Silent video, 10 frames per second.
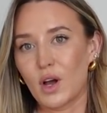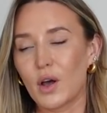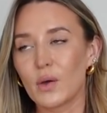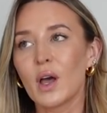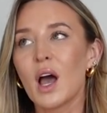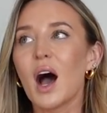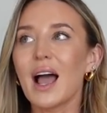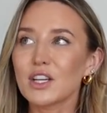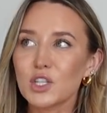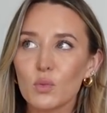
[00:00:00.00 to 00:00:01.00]
I
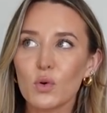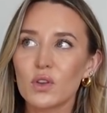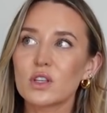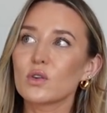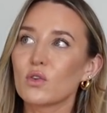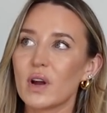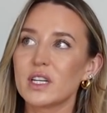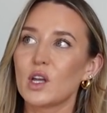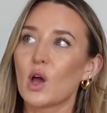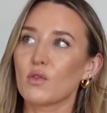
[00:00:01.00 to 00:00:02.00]
actually wore this
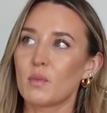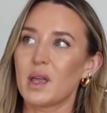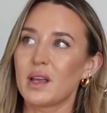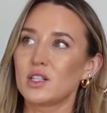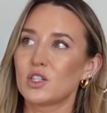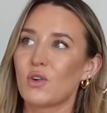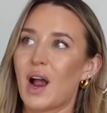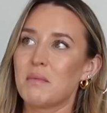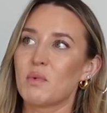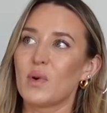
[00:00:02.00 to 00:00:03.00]
already over on my
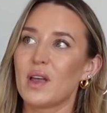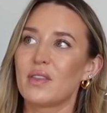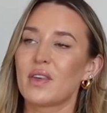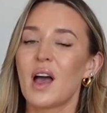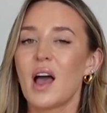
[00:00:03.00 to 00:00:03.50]
Instagram with,